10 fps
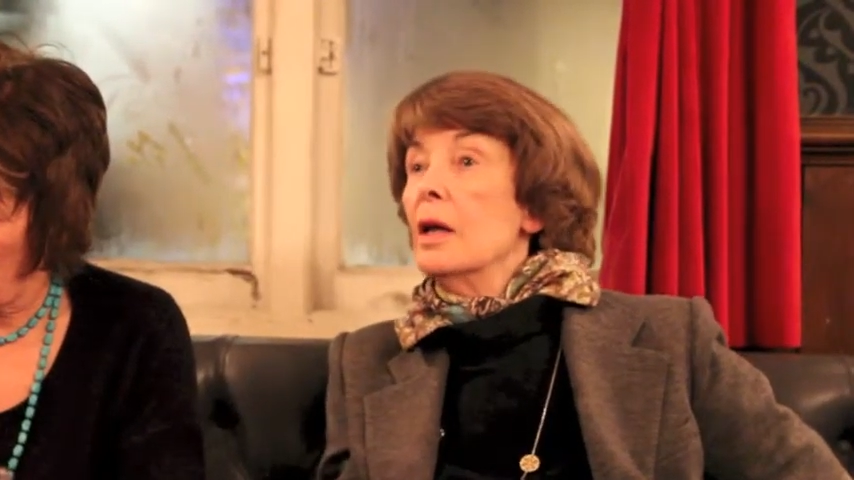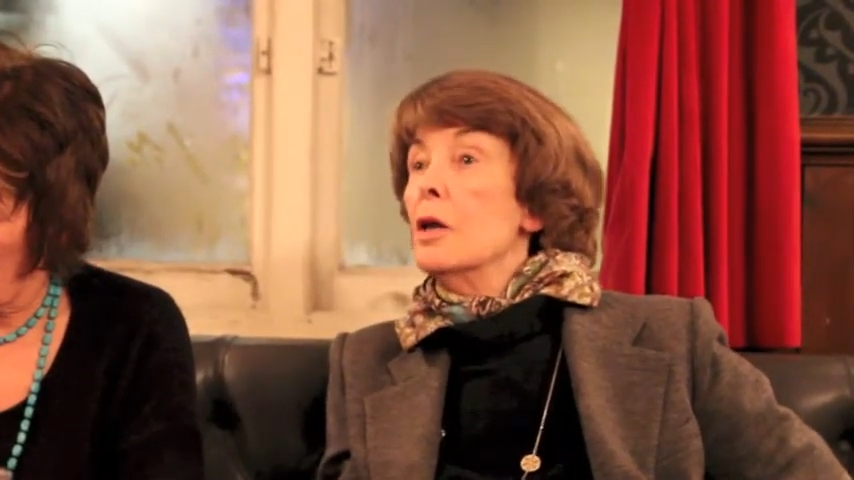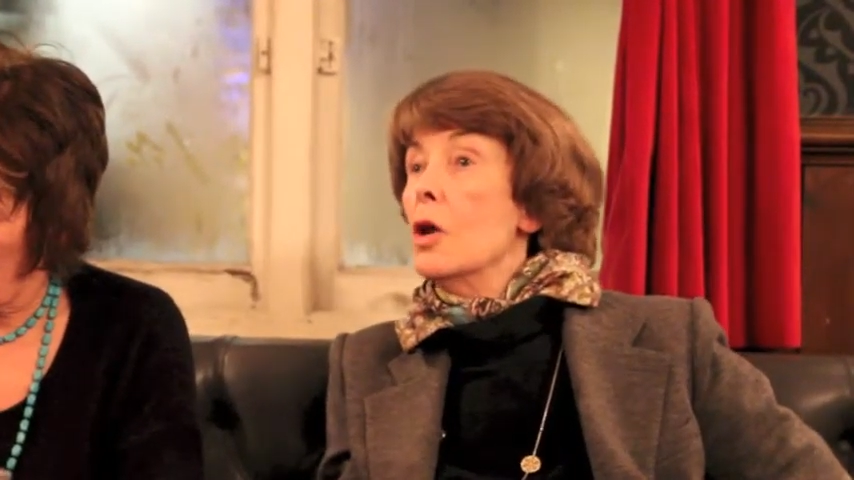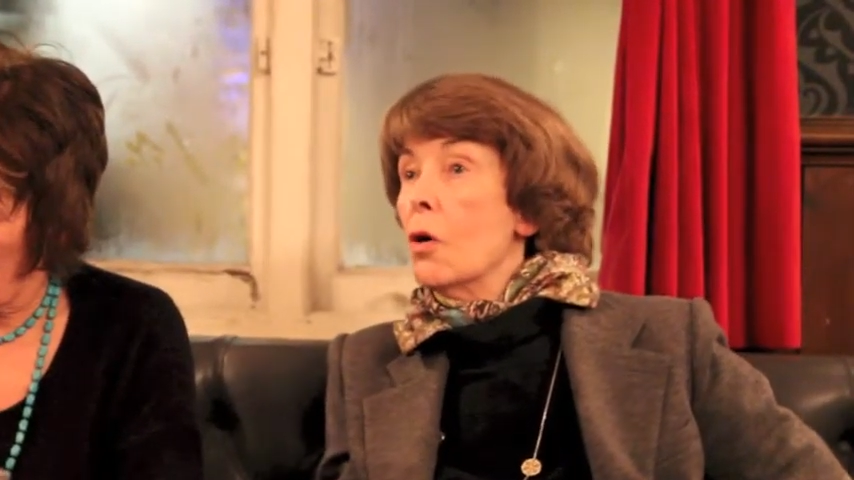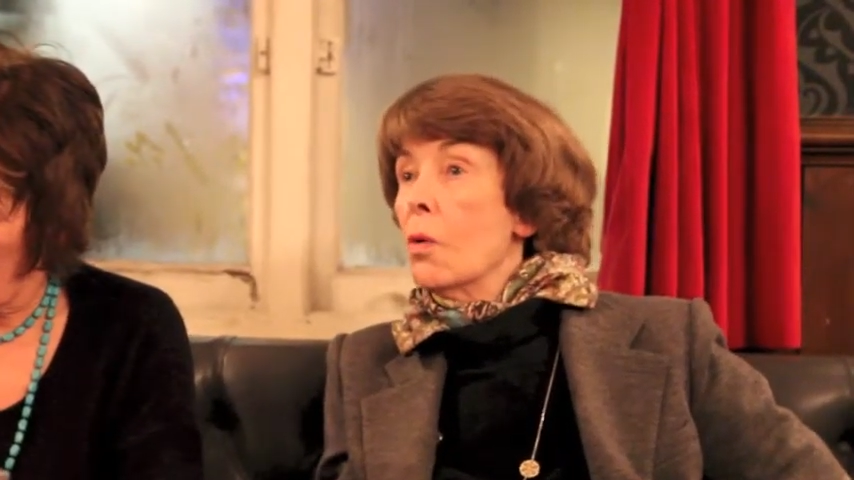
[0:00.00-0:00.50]

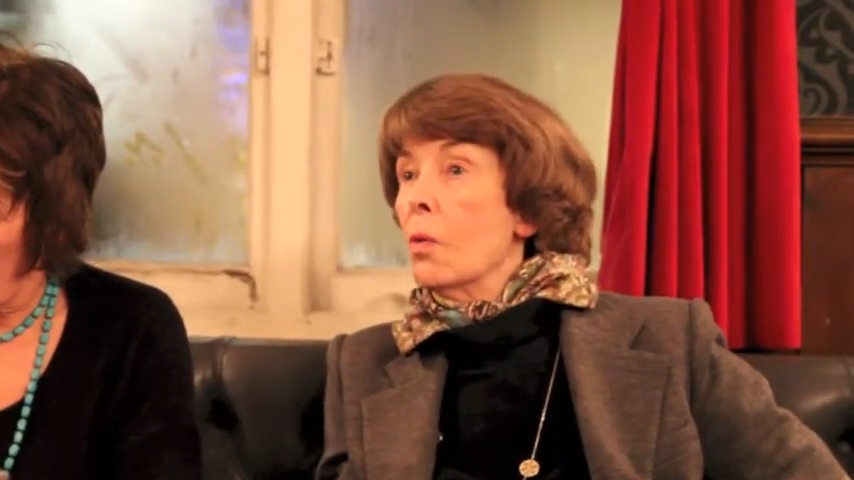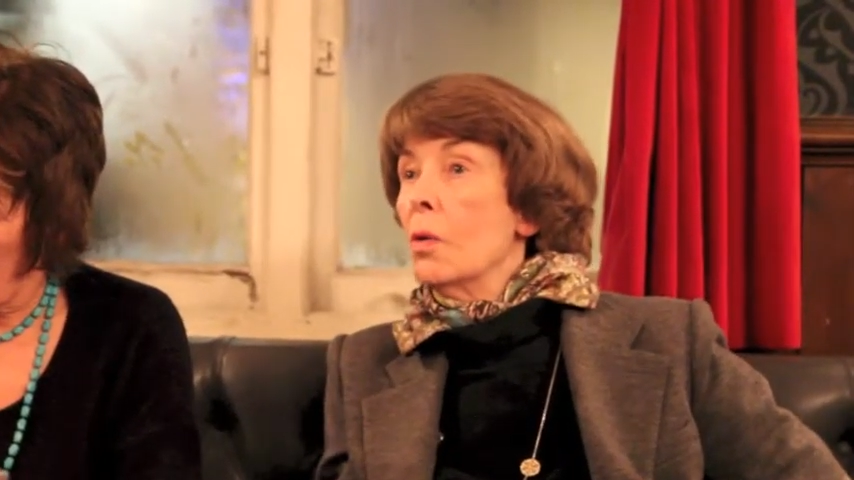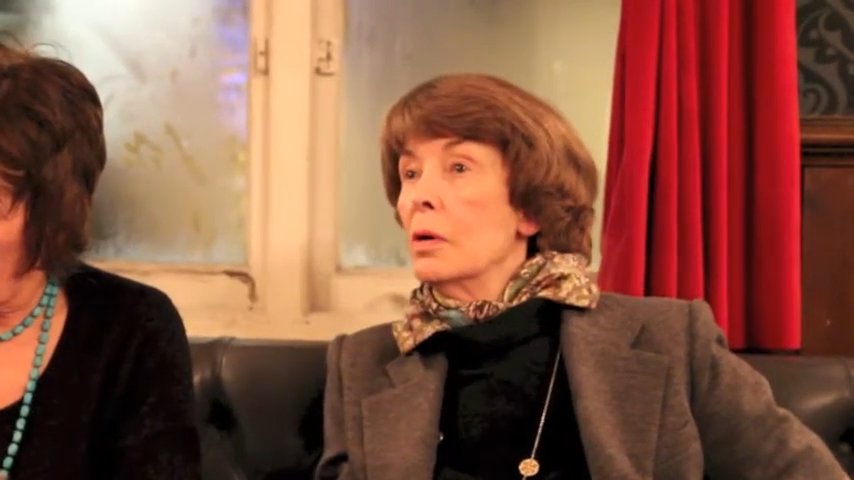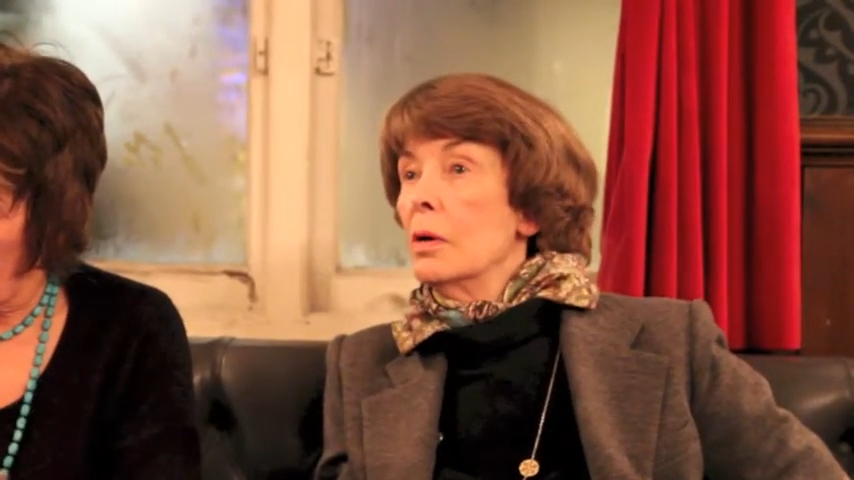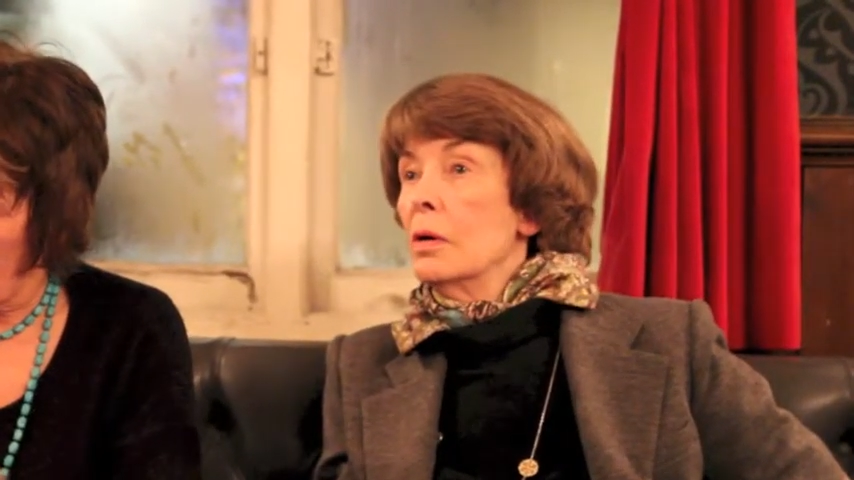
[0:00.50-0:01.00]
No,
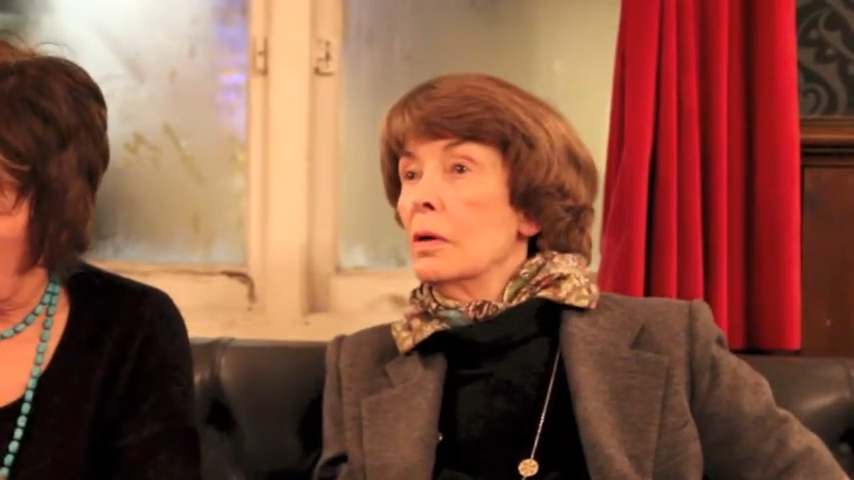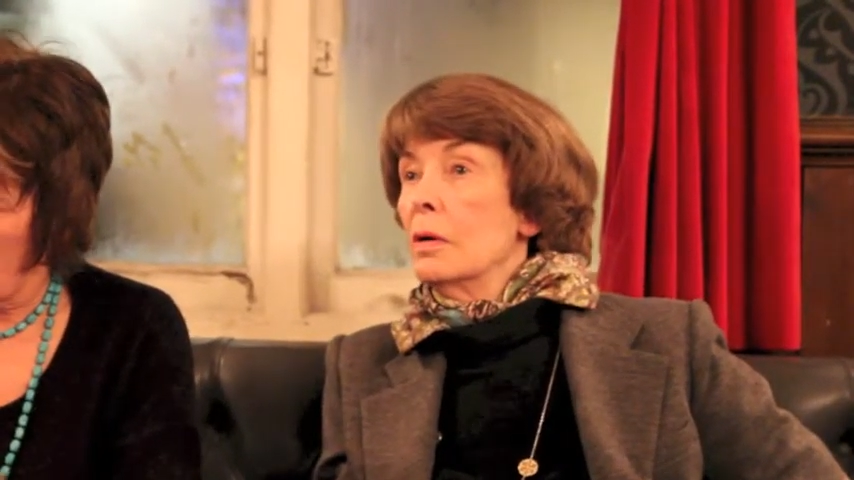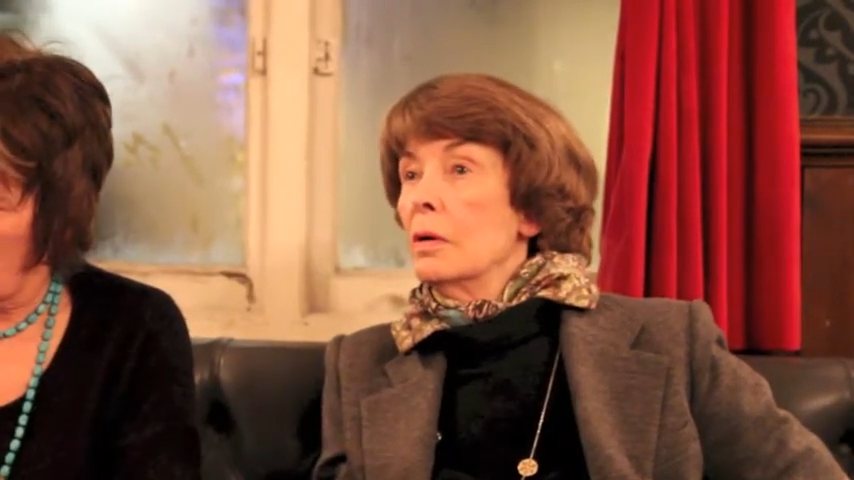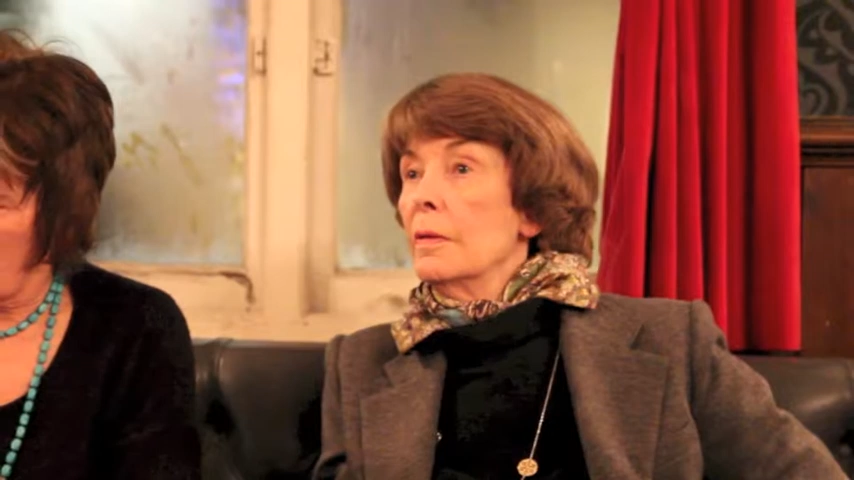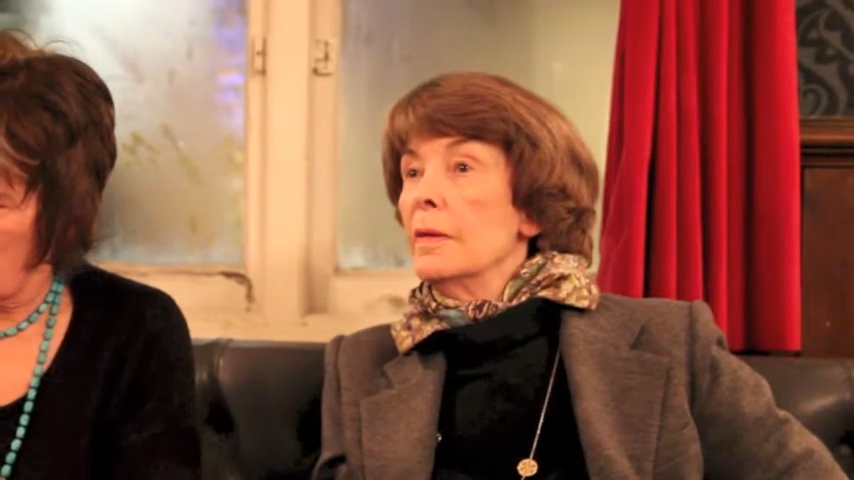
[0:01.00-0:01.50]

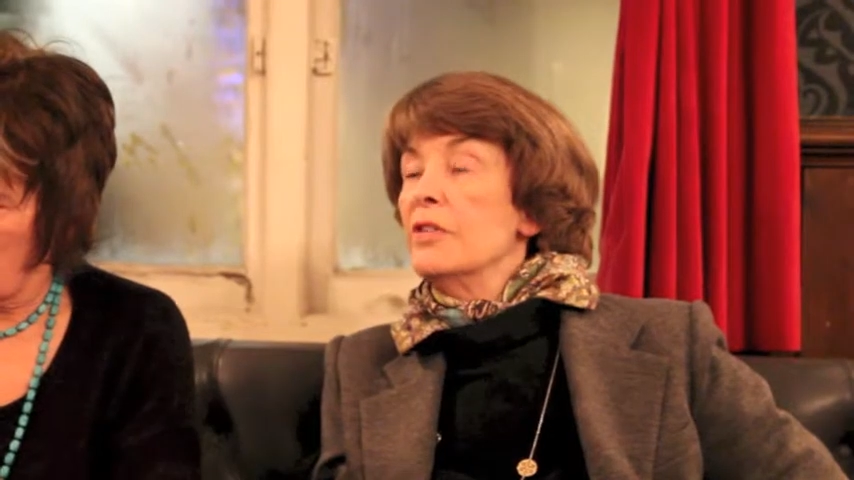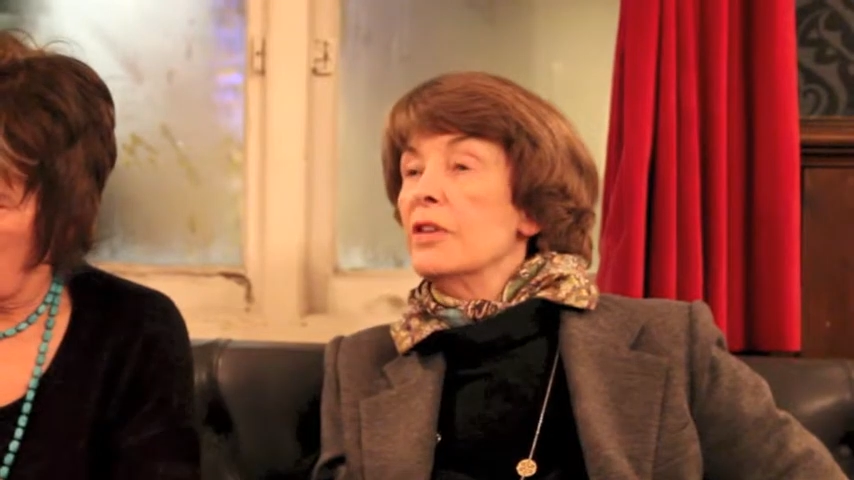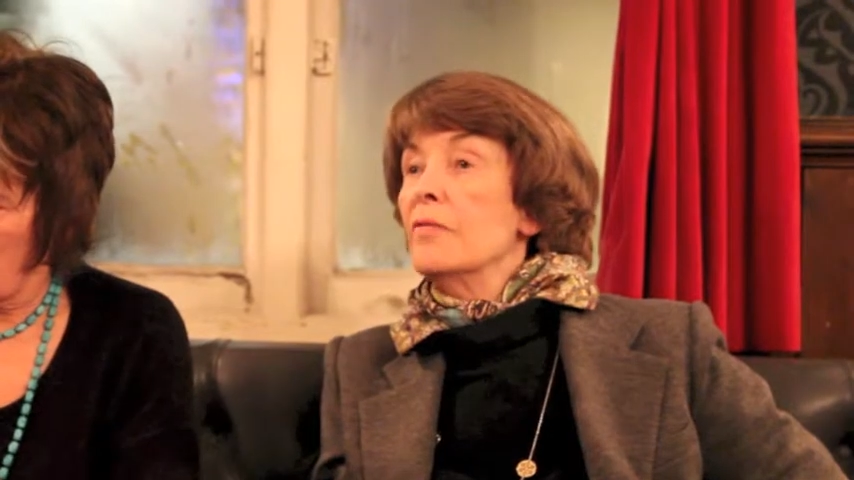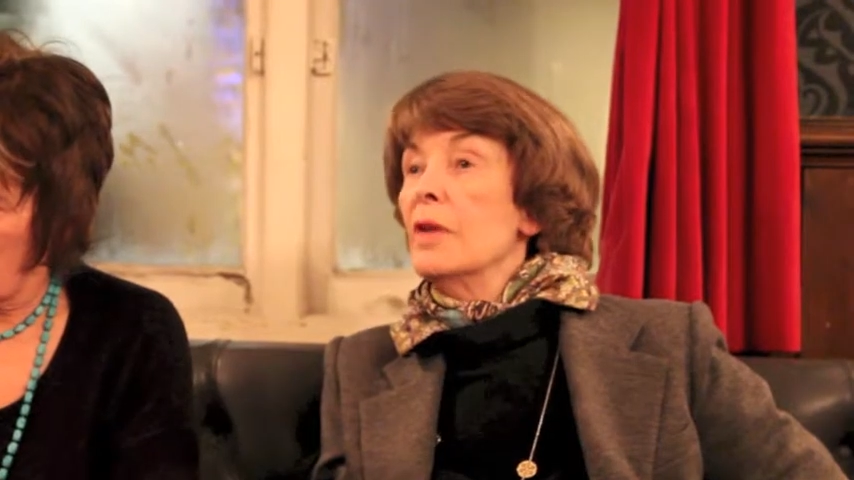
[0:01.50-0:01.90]
these have